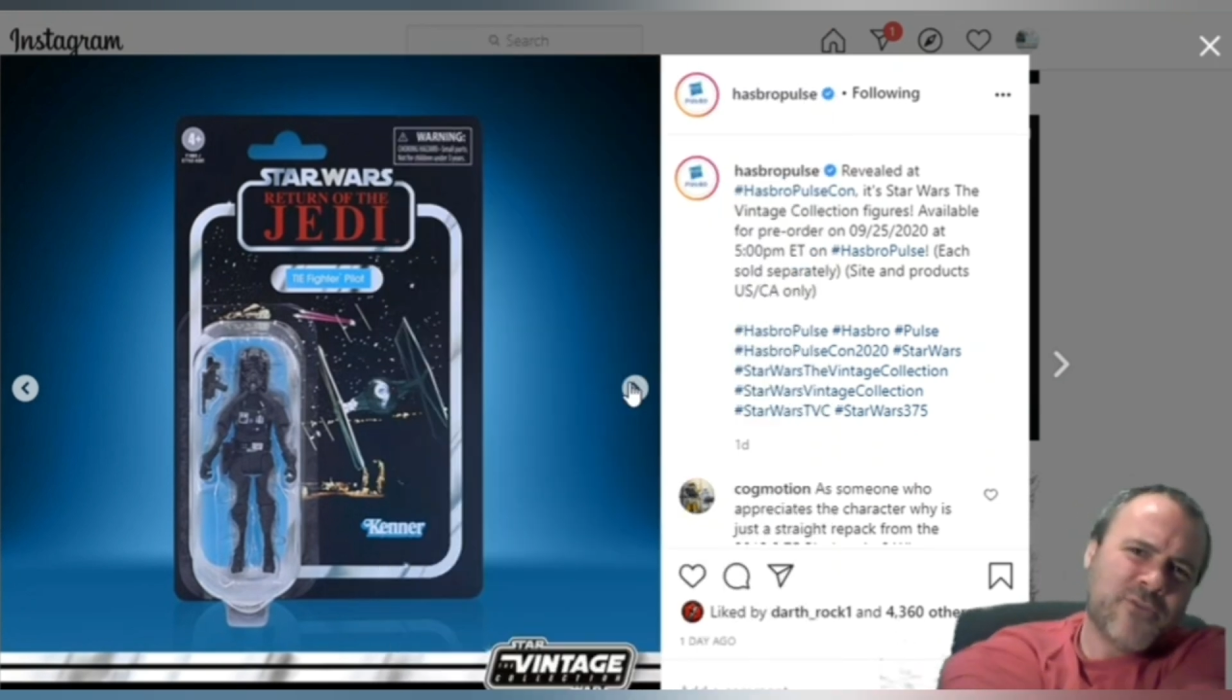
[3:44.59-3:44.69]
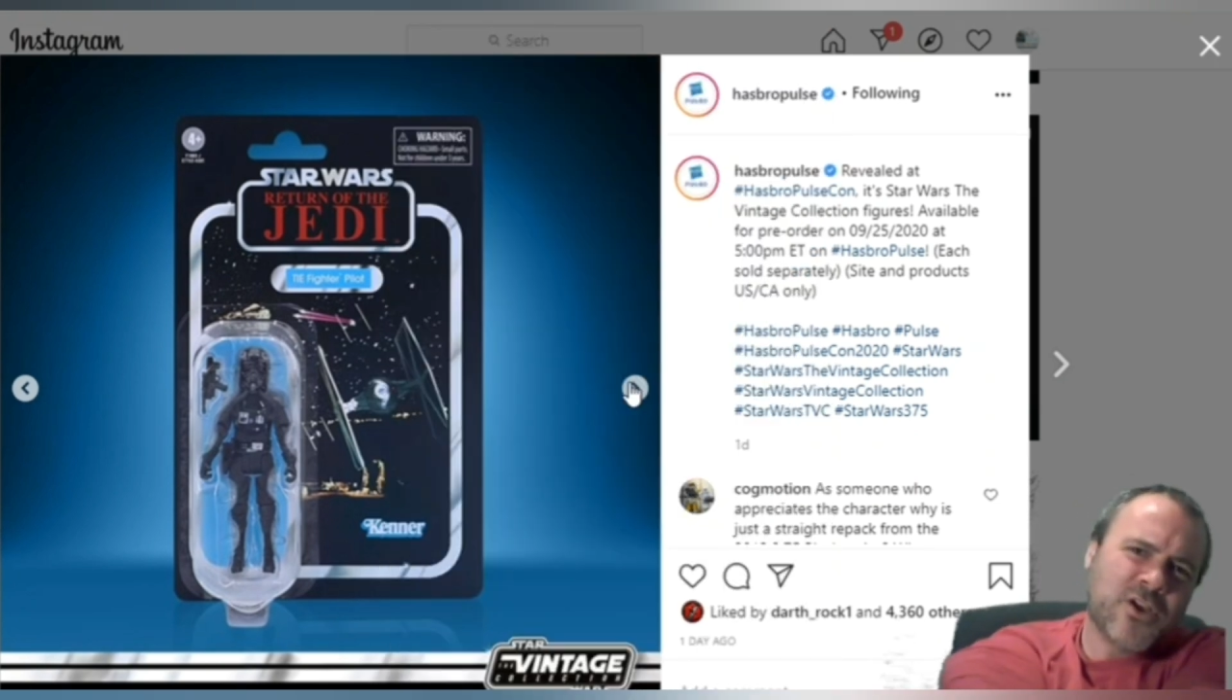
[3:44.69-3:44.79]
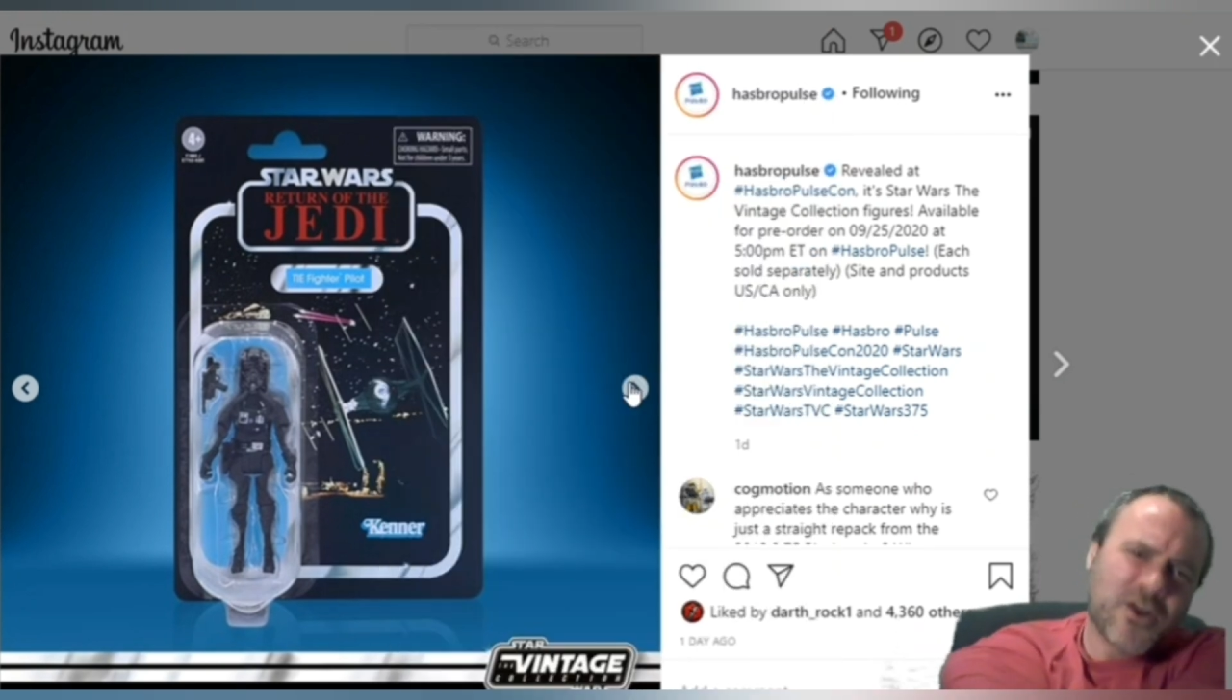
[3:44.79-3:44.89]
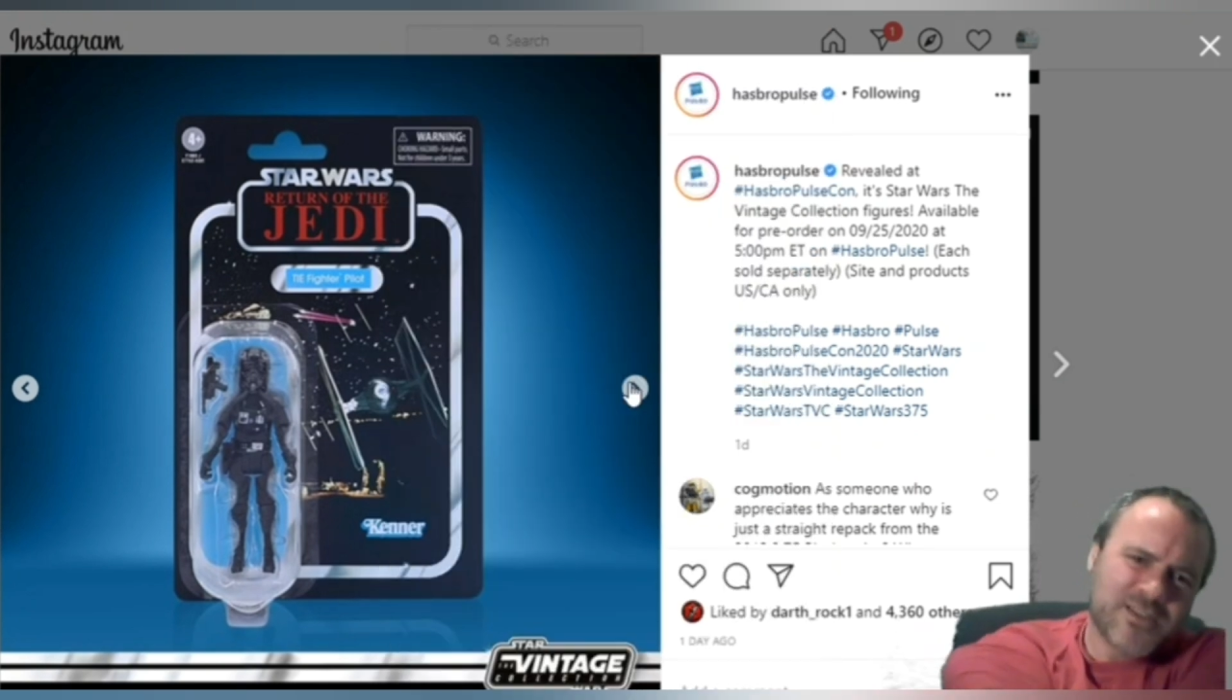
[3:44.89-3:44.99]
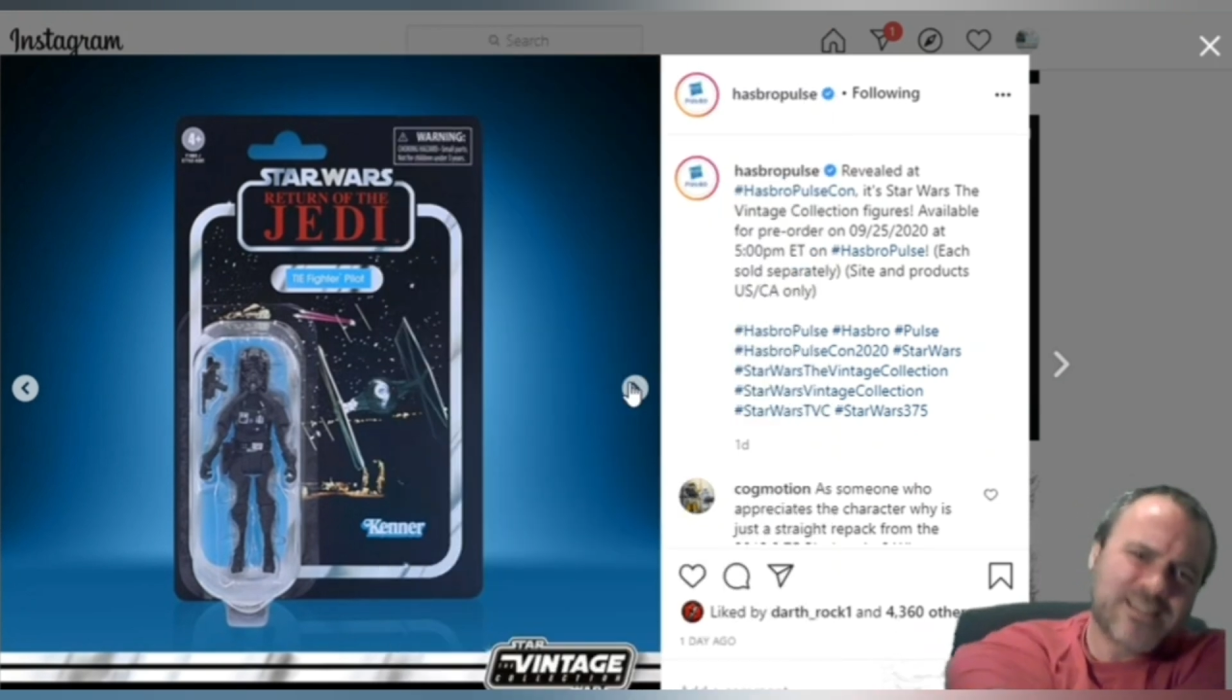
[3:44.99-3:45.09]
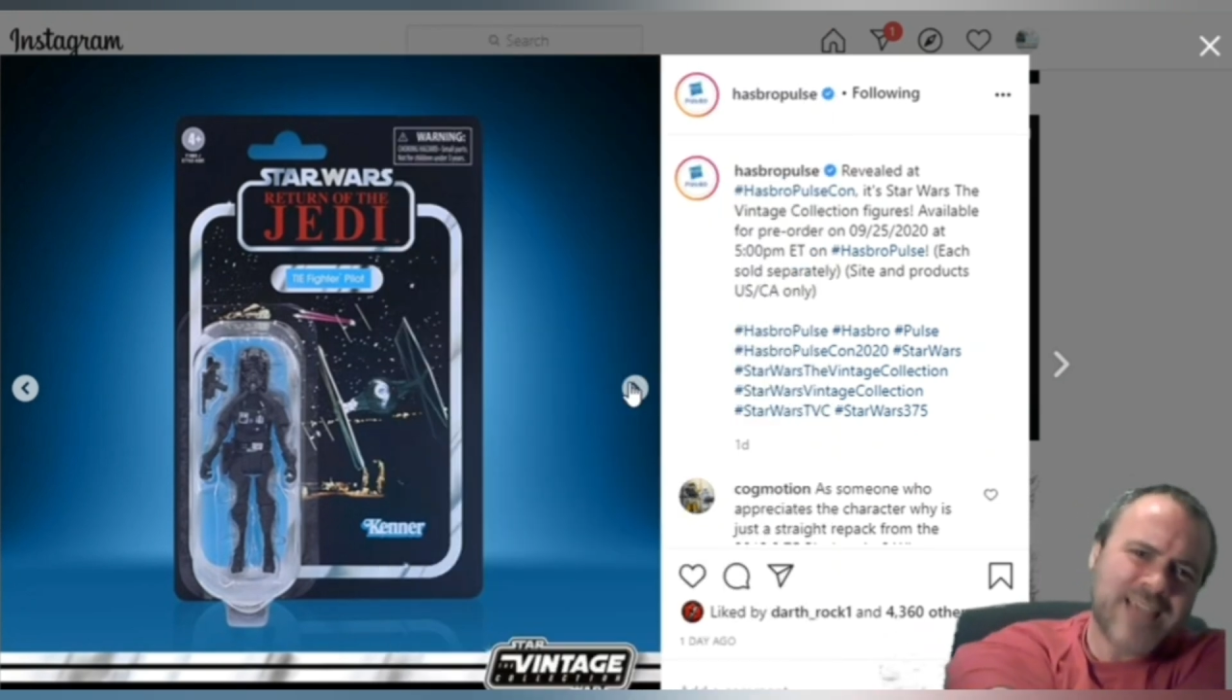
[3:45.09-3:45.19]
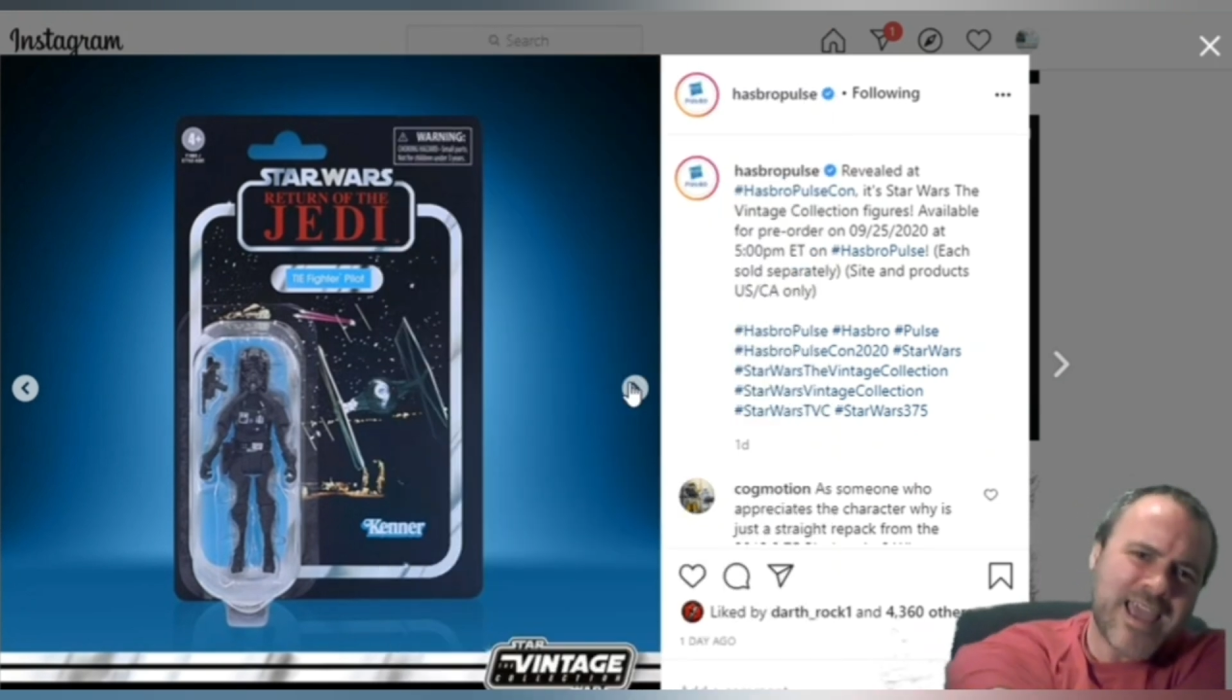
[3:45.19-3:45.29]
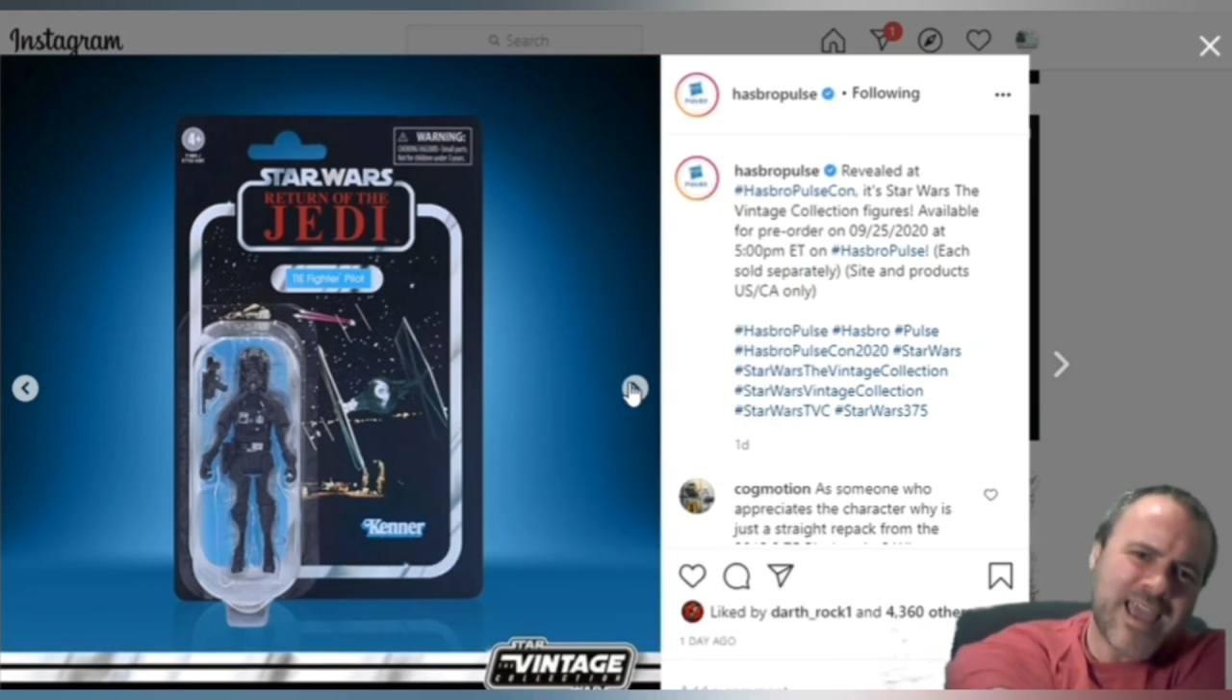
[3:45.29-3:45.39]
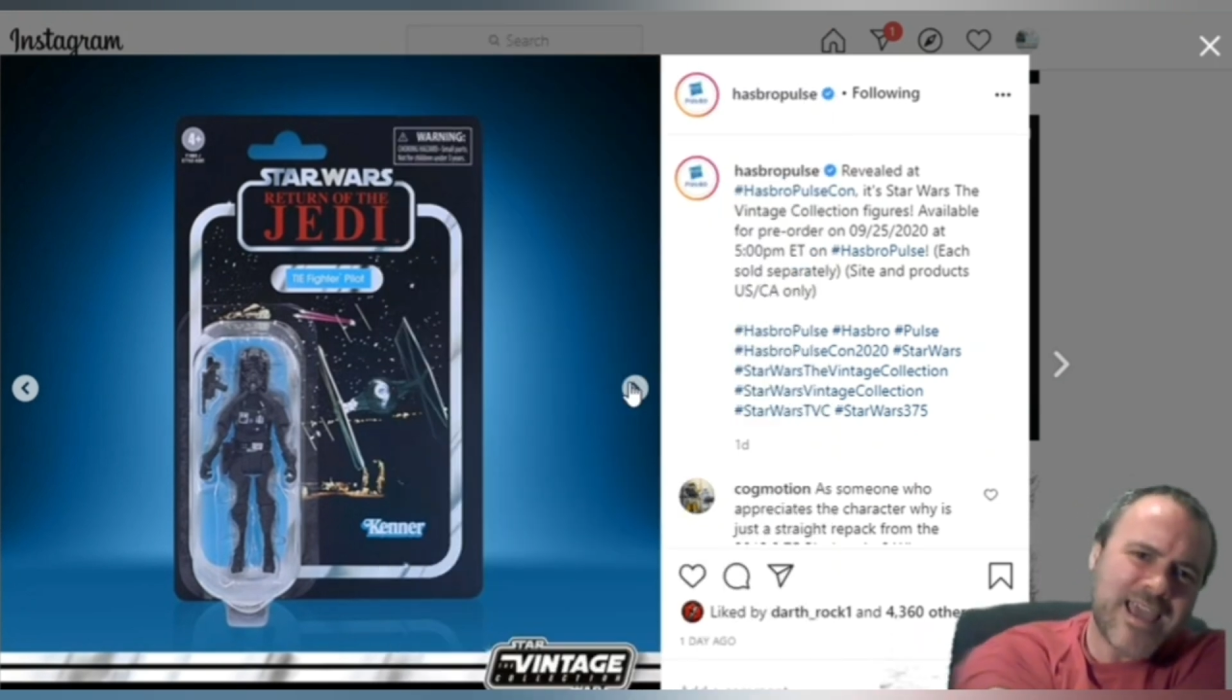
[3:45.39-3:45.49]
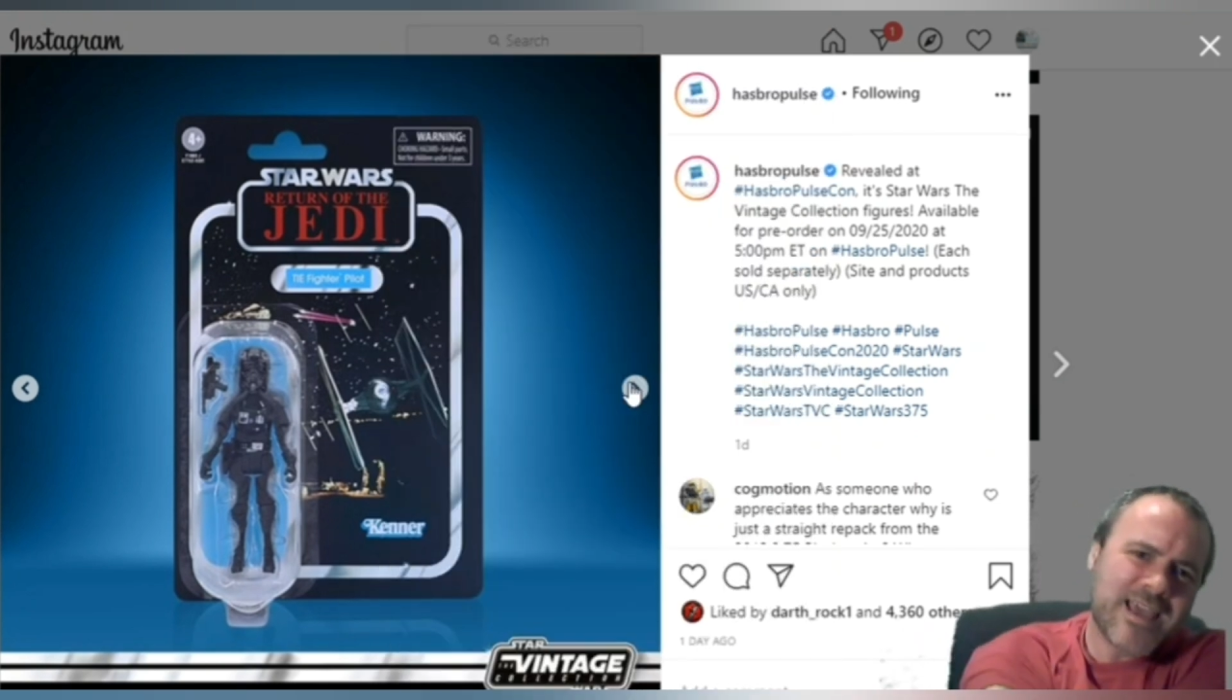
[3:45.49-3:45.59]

God's sake